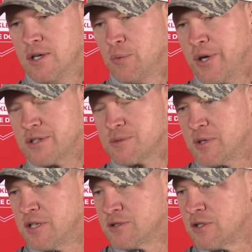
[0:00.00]
we got some
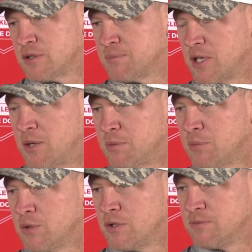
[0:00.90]
guys that are
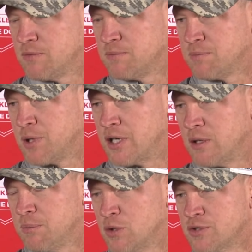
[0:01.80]
capable of playing
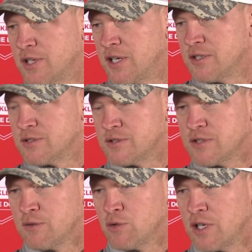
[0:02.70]
on both sides and
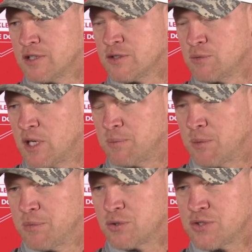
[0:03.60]
several guys that rep
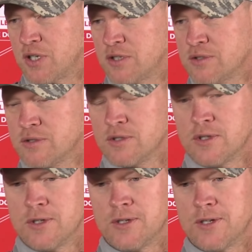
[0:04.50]
on both sides.
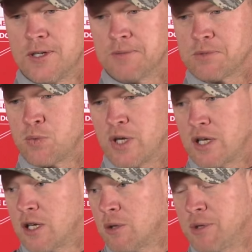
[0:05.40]
So we
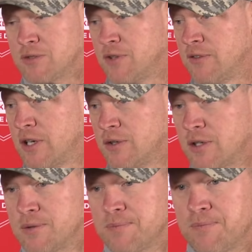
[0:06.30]
got to get our best five out there.